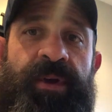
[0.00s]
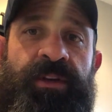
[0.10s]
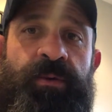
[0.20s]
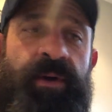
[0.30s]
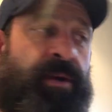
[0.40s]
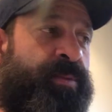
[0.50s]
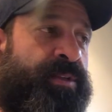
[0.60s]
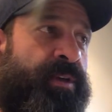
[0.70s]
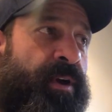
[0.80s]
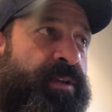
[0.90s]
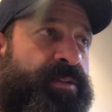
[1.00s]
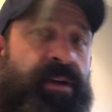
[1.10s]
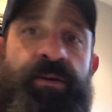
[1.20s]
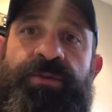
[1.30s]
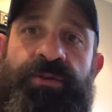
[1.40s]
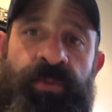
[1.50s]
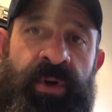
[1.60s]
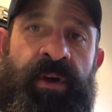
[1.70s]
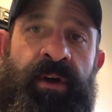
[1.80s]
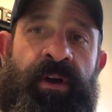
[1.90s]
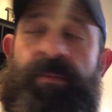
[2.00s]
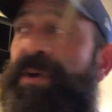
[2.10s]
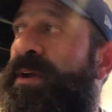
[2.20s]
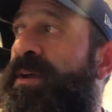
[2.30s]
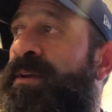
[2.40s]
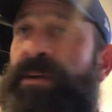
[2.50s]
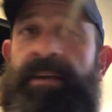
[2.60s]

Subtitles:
and you end up with dogs that are super calm, and